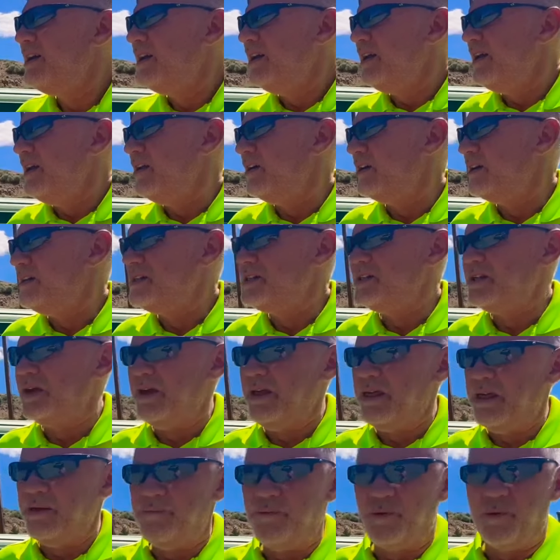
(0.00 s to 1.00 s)
you know,
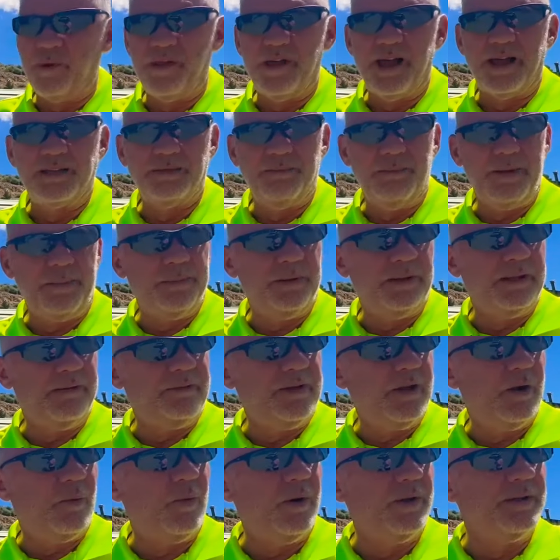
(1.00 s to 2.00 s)
considering that 4,000 people lived
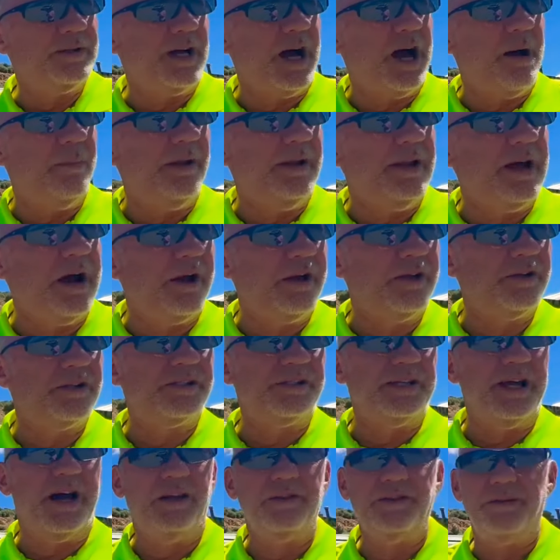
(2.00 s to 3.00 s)
here one time and now you're just
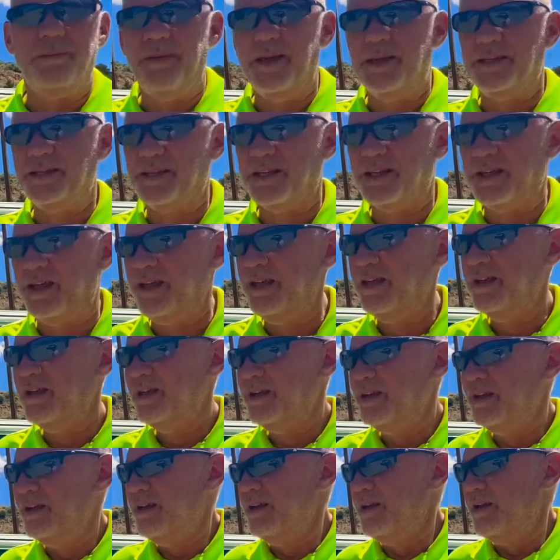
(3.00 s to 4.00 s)
down to basically
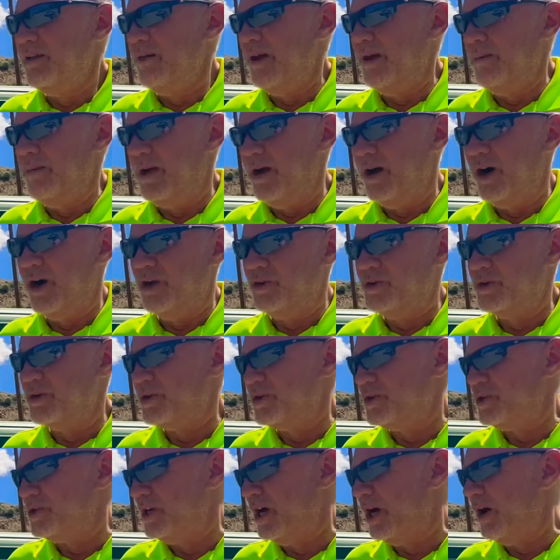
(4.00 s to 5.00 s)
maybe 100 or
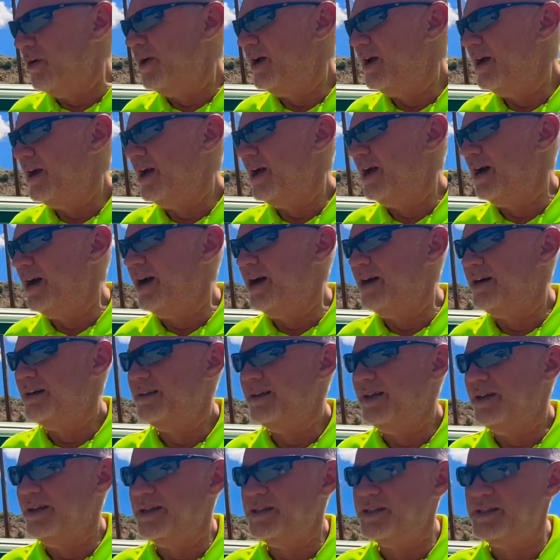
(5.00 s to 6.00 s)
so. Uh,
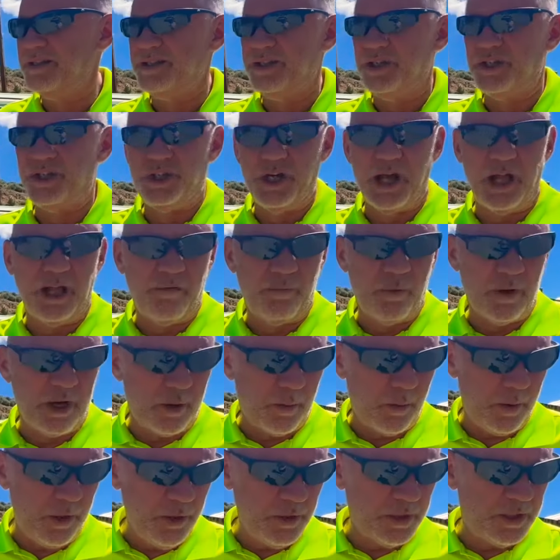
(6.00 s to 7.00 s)
and it's just a shell of what it
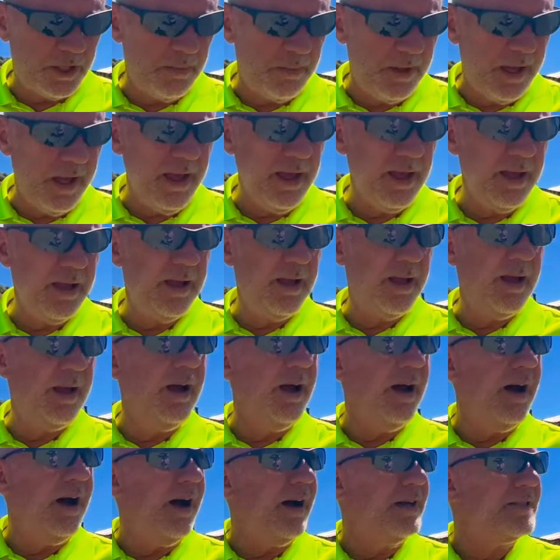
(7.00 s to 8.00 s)
used to be.
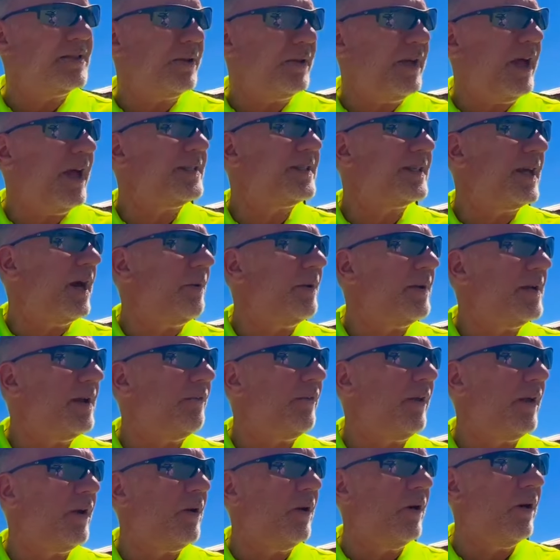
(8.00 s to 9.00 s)
Uh, so yes, I would
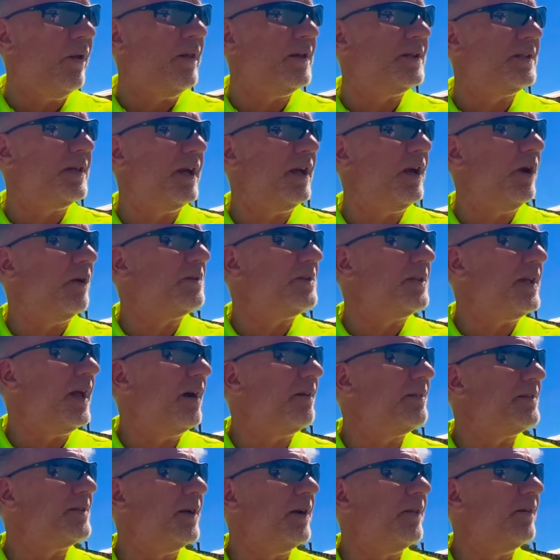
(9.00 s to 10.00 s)
definitely call this a ghost
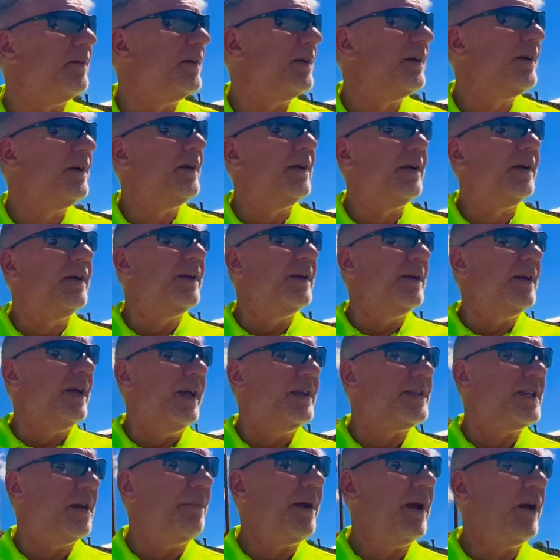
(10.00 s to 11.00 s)
town. So
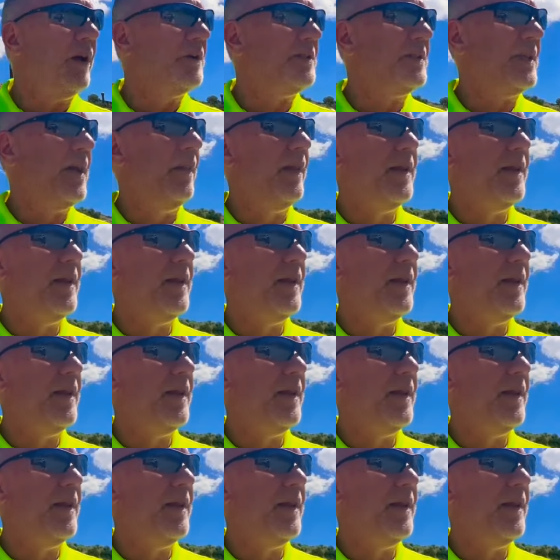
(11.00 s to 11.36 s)
it's on my ghost town.